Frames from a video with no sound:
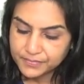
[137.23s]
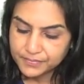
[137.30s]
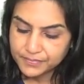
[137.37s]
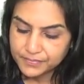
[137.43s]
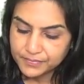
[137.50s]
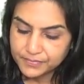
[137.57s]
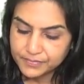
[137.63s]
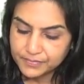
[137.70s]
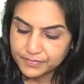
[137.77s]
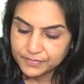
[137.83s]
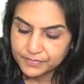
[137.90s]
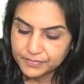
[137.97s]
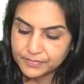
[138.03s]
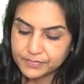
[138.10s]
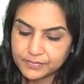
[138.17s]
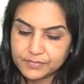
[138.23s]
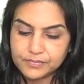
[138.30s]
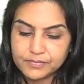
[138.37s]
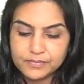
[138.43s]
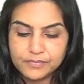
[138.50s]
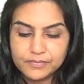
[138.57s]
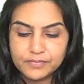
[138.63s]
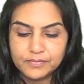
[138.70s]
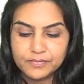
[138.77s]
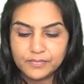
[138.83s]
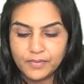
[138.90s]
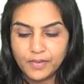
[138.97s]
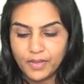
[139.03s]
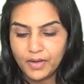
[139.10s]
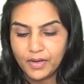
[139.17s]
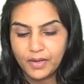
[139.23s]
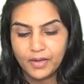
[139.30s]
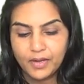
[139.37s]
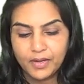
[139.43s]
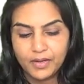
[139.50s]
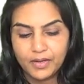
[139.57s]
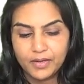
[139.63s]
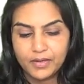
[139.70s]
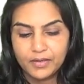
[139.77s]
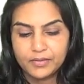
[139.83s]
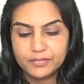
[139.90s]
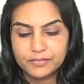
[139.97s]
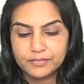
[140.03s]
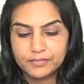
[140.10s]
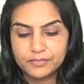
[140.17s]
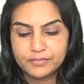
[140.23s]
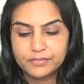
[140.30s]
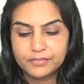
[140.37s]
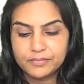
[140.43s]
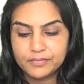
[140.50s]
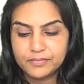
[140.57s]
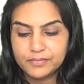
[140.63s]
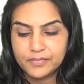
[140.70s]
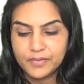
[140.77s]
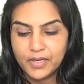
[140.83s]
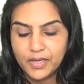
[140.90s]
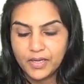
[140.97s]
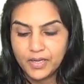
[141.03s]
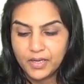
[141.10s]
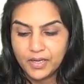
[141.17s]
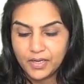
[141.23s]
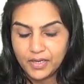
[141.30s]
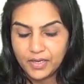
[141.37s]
No one is speaking in this clip.